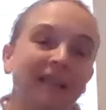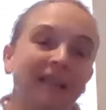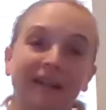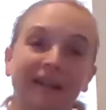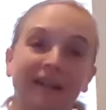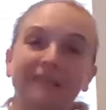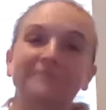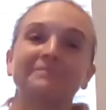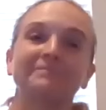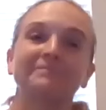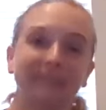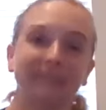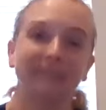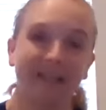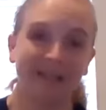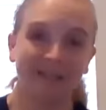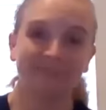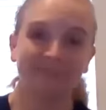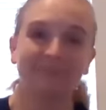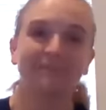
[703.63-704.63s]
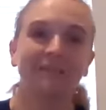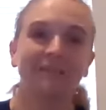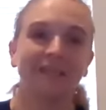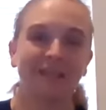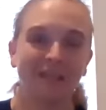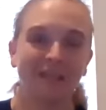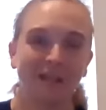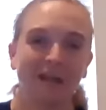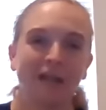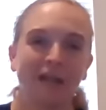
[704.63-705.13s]
Yeah.
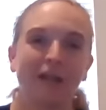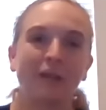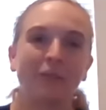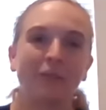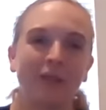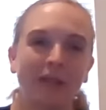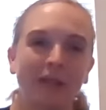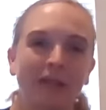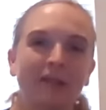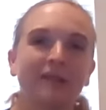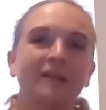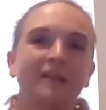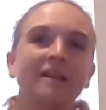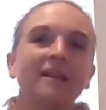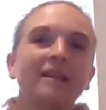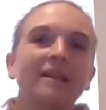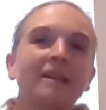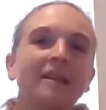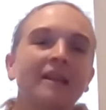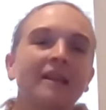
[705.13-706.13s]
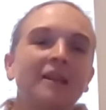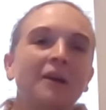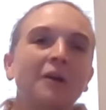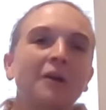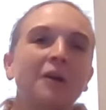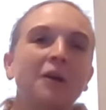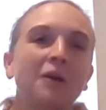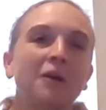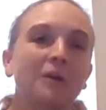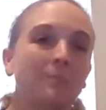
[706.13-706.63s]
And I think,
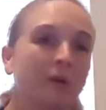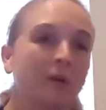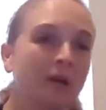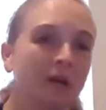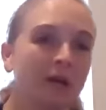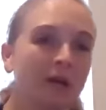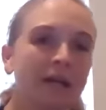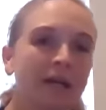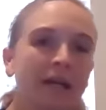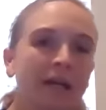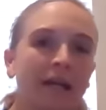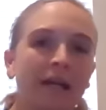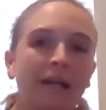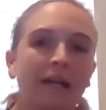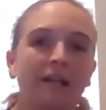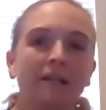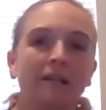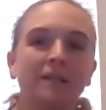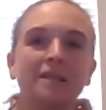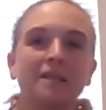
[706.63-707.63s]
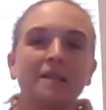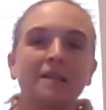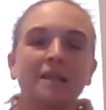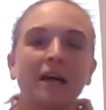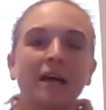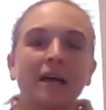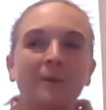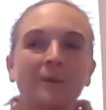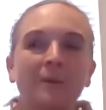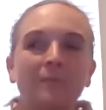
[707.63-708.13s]
your book and,
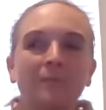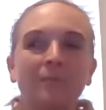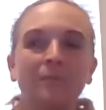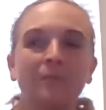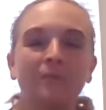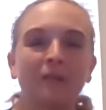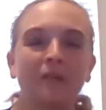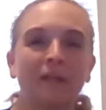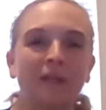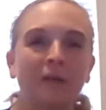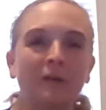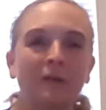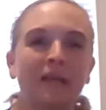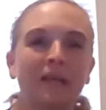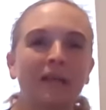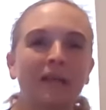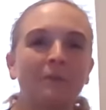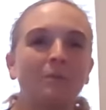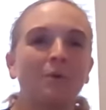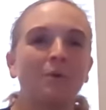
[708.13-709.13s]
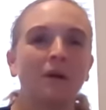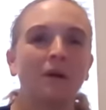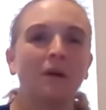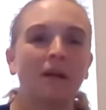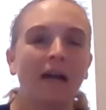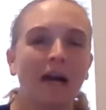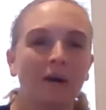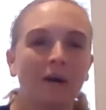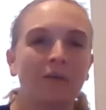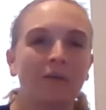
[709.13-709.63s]
getting
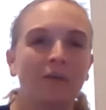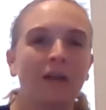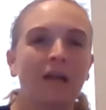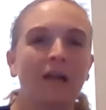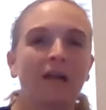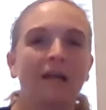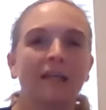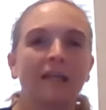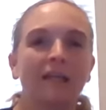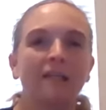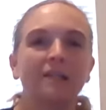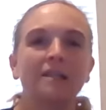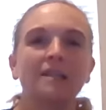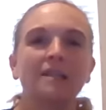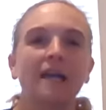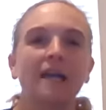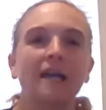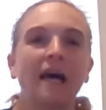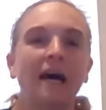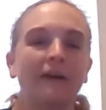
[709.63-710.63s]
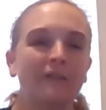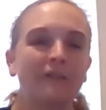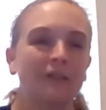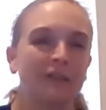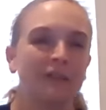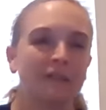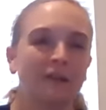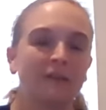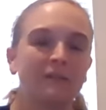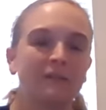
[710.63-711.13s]
more out there and
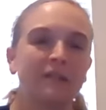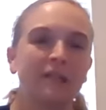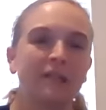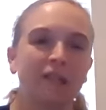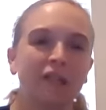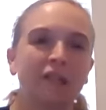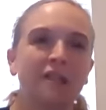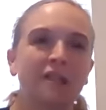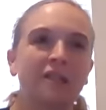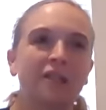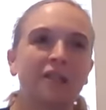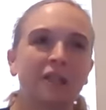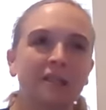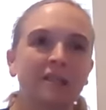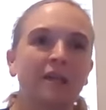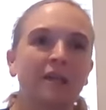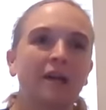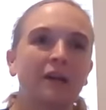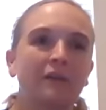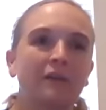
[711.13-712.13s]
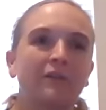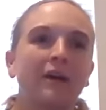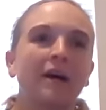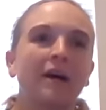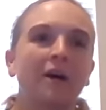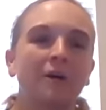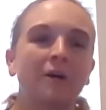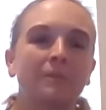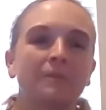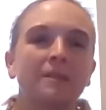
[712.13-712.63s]
having these conversations just kind of
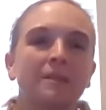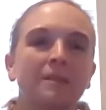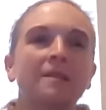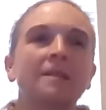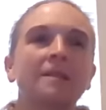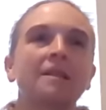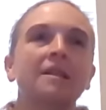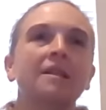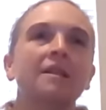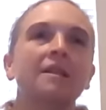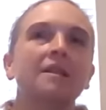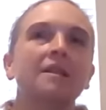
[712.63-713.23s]
helps